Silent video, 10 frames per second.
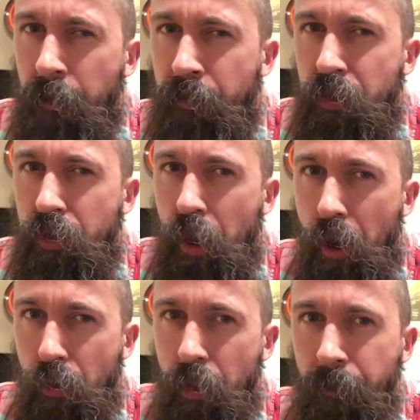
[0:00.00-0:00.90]

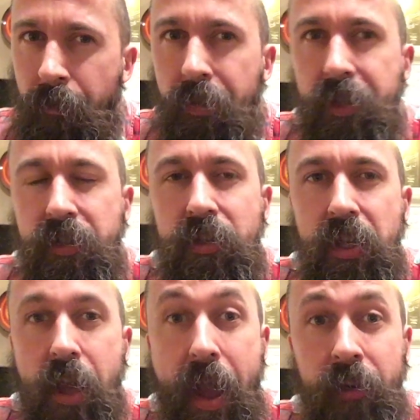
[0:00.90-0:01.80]
So this is
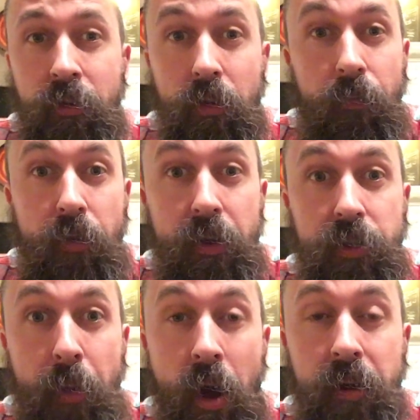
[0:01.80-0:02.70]
the end of the
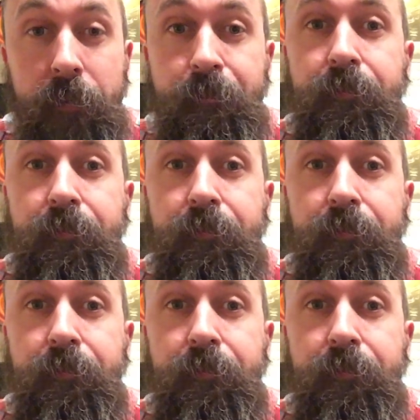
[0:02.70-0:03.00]
first part.